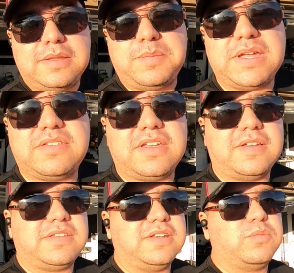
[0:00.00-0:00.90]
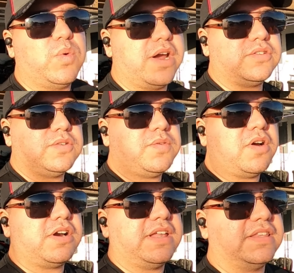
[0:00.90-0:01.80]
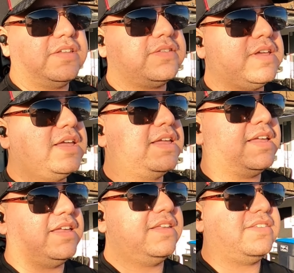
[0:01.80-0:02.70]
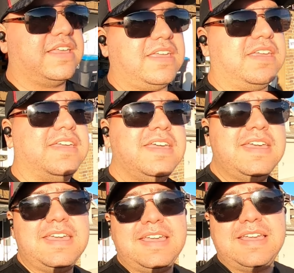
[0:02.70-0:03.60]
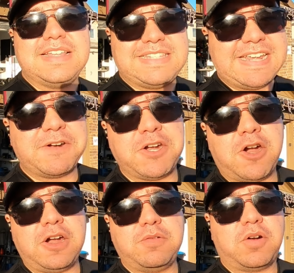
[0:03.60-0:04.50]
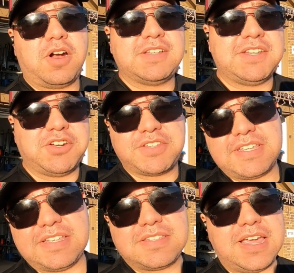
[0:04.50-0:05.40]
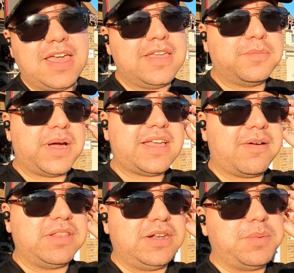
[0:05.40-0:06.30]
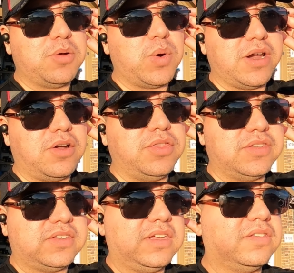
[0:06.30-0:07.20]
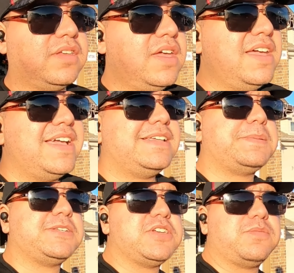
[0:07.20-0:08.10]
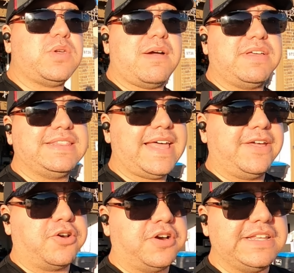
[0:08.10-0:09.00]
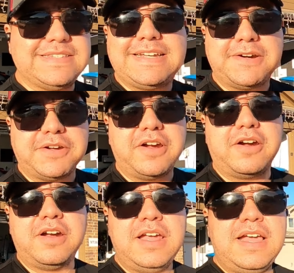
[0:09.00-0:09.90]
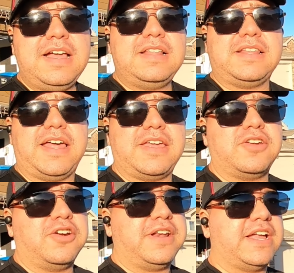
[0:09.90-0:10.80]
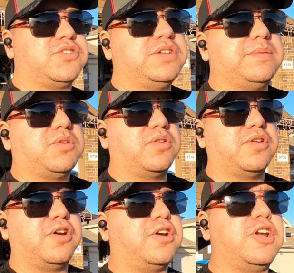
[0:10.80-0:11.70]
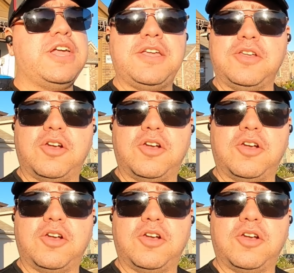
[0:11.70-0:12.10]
biggest thing I've seen wear so far, at least, is the interior in regards to your seats. You might have a little bit of wear on the seats, especially if you have a lighter interior like your natural dipped or your